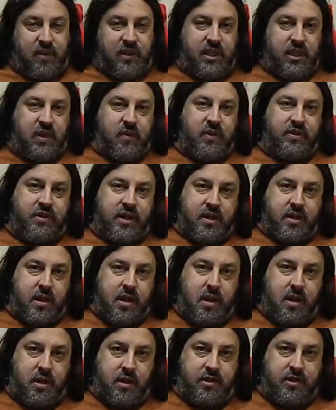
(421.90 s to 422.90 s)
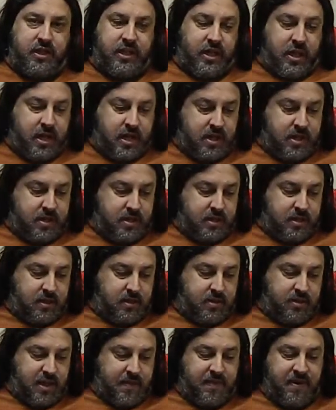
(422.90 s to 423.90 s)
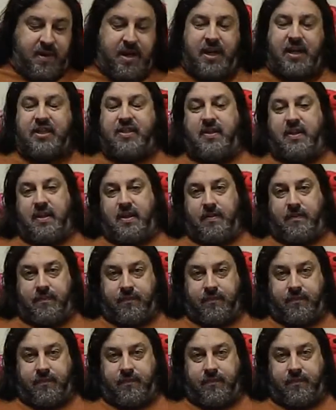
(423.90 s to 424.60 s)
we're dealing with psychology and cybernetics